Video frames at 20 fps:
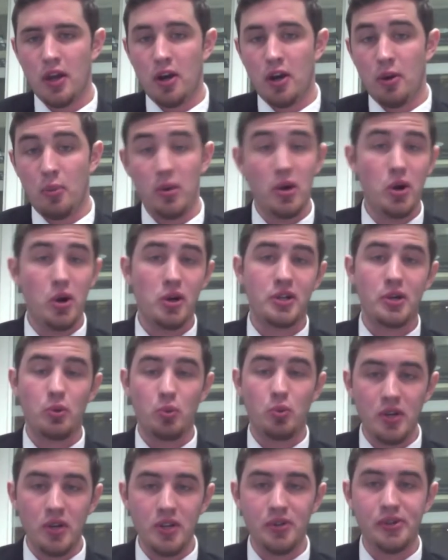We all got
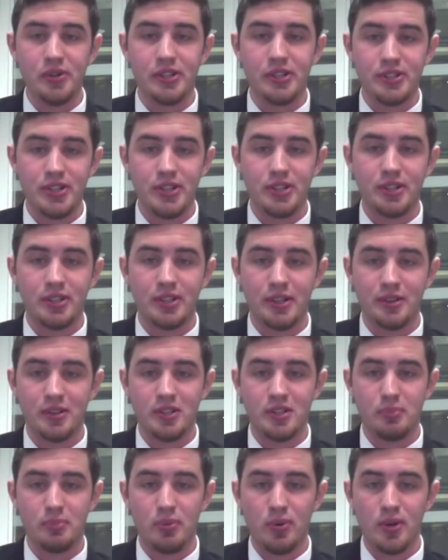really excited at this
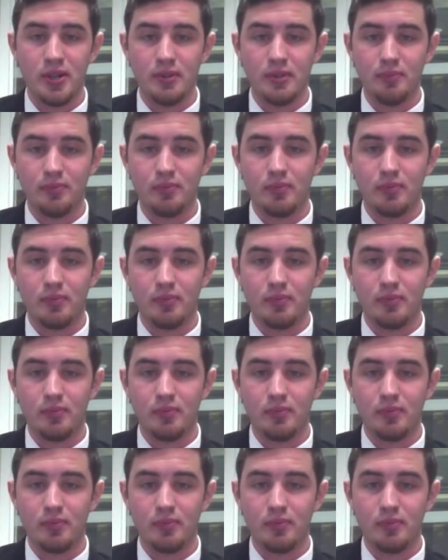point,